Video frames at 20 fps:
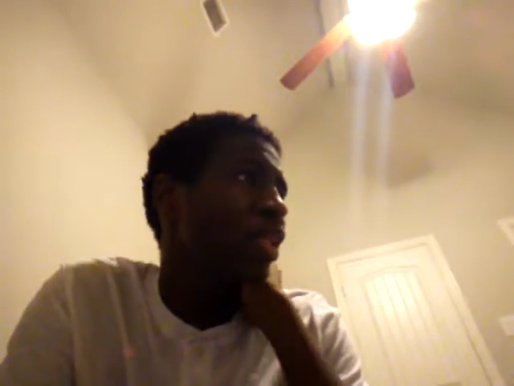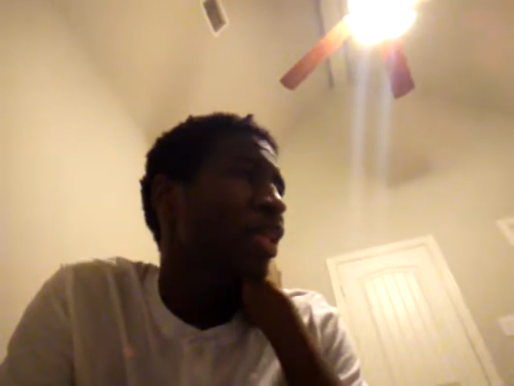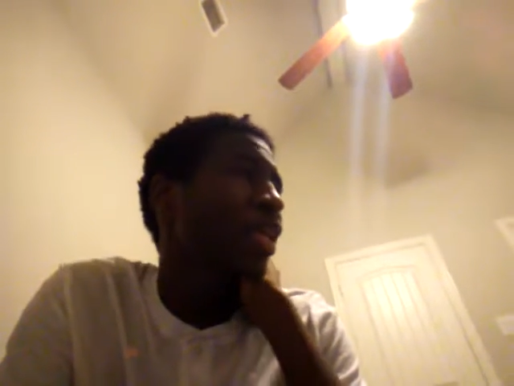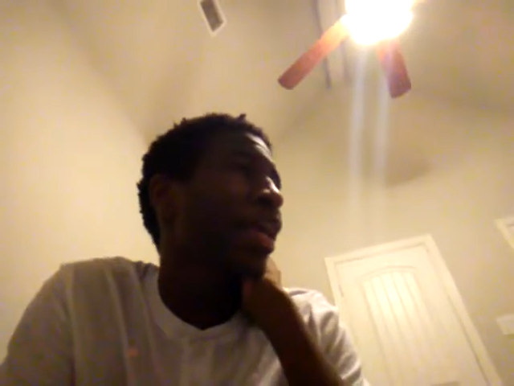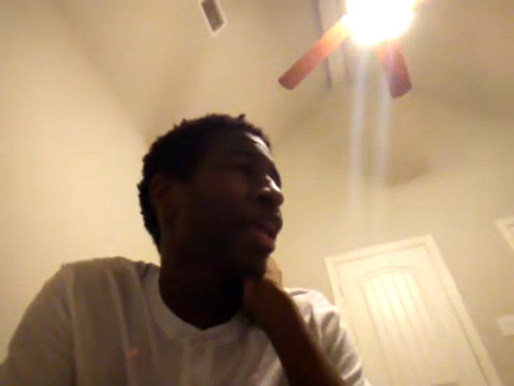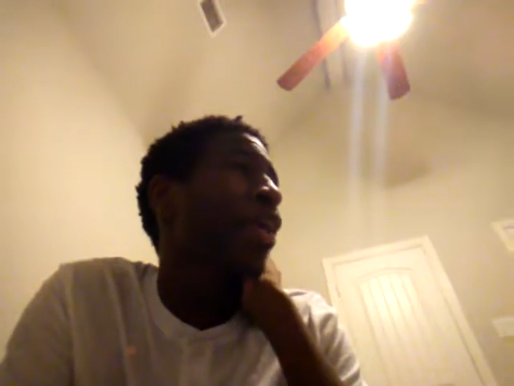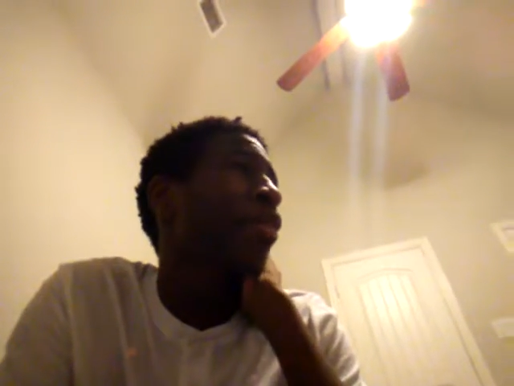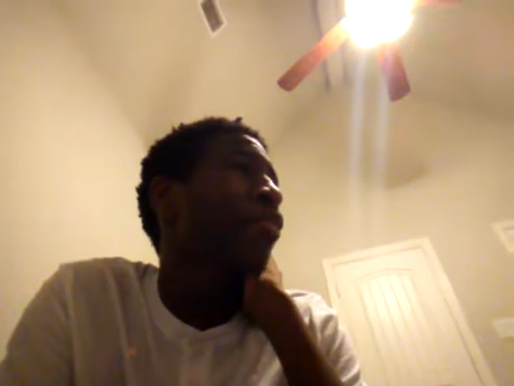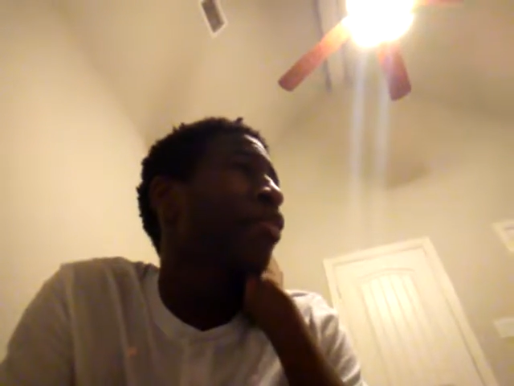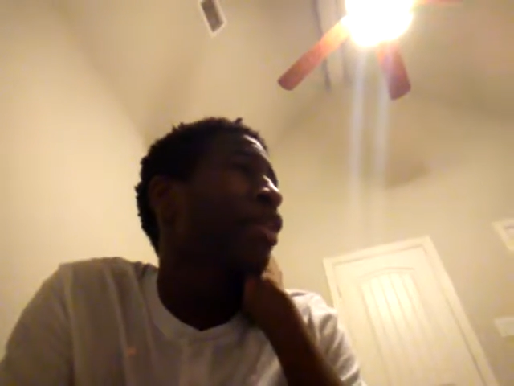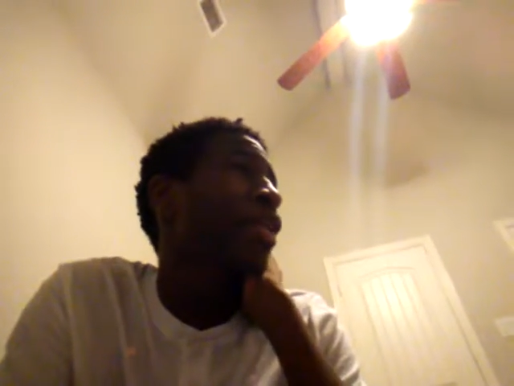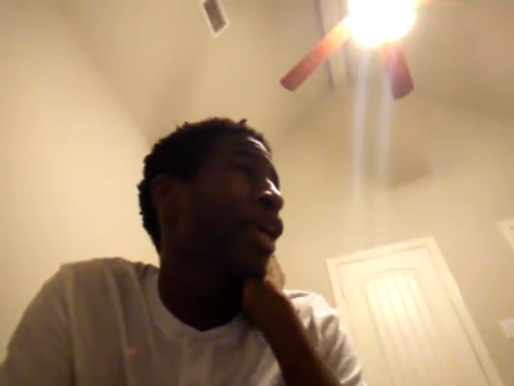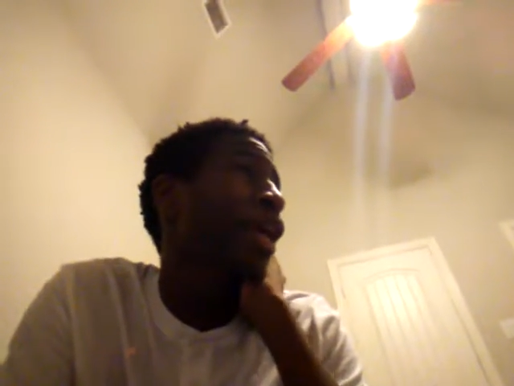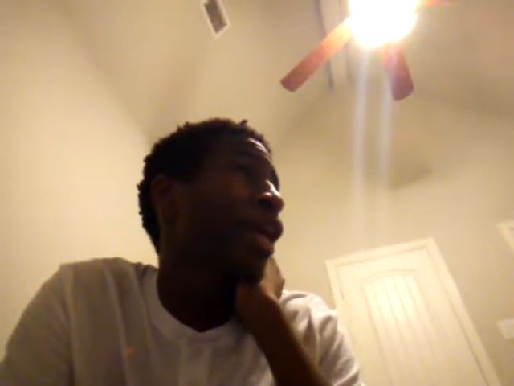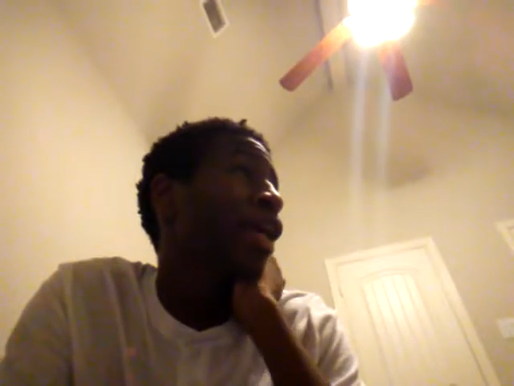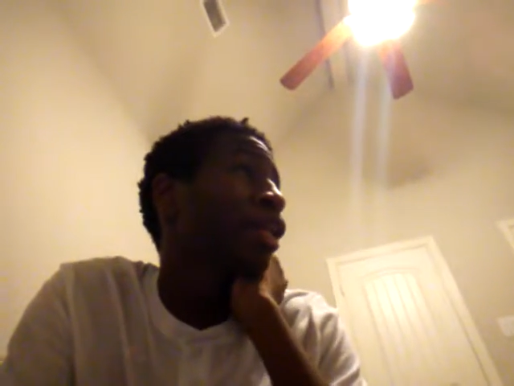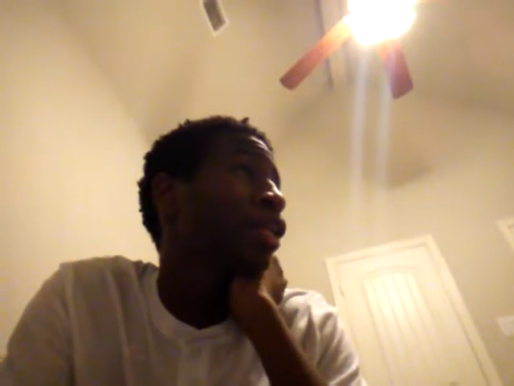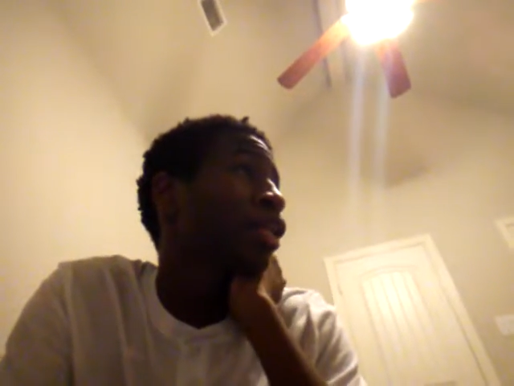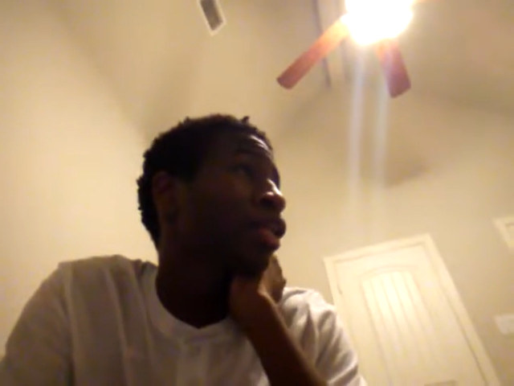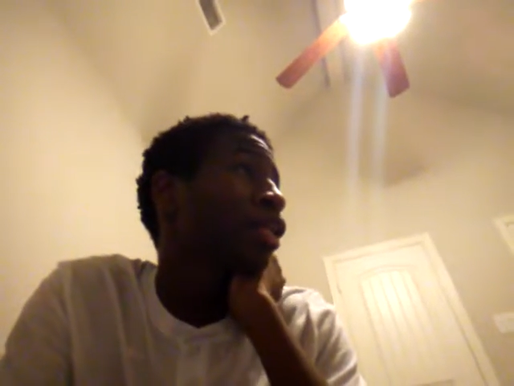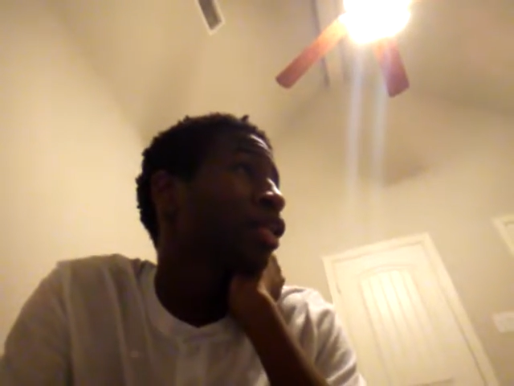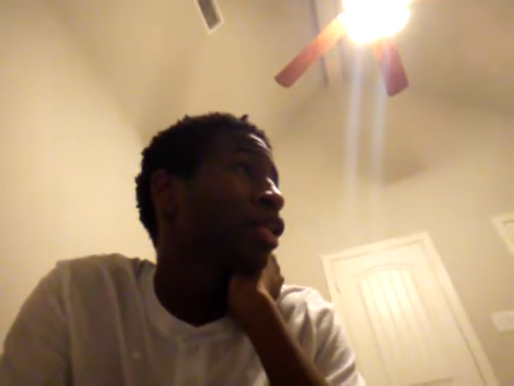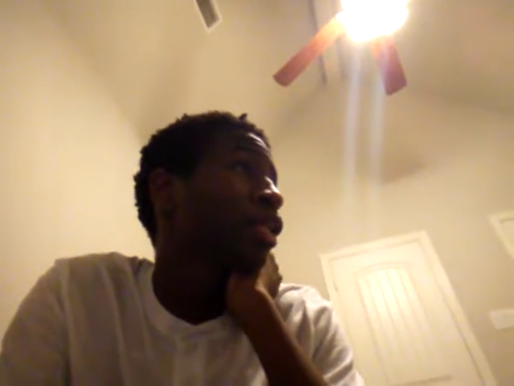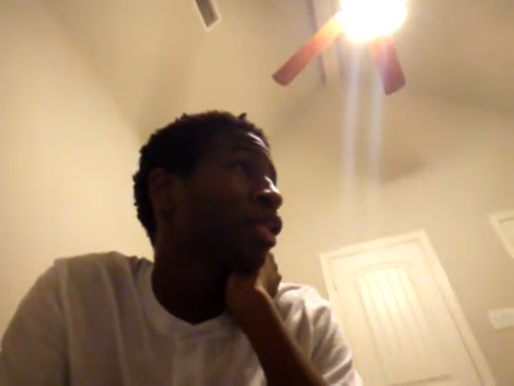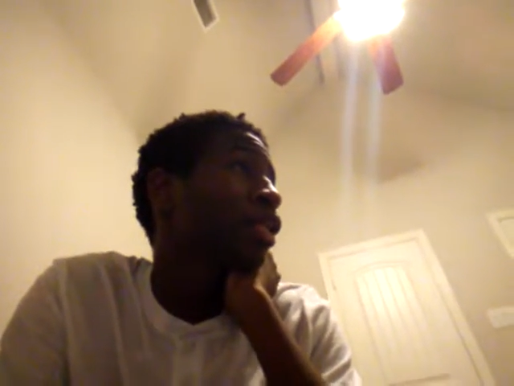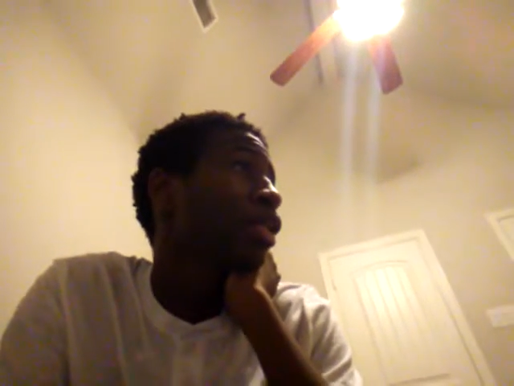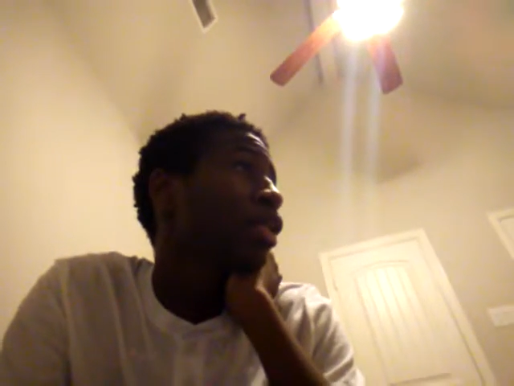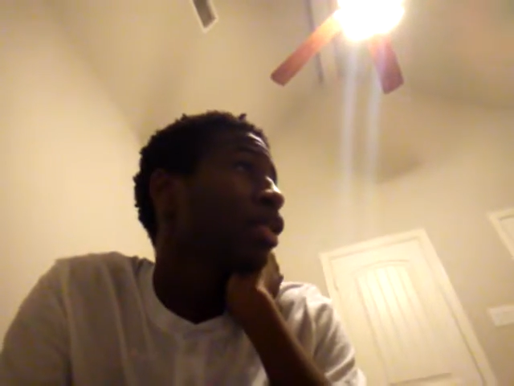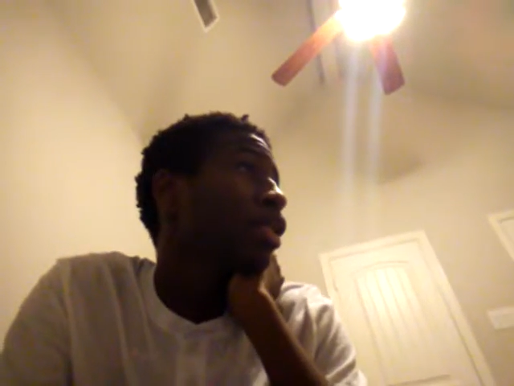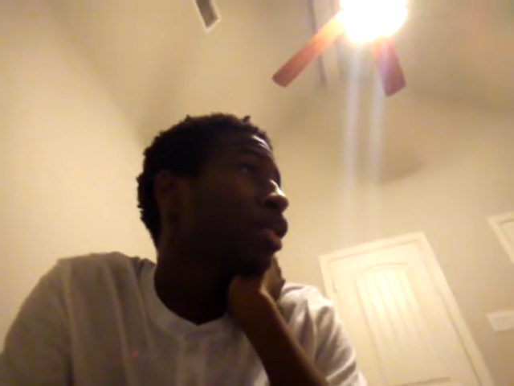It's like every day is just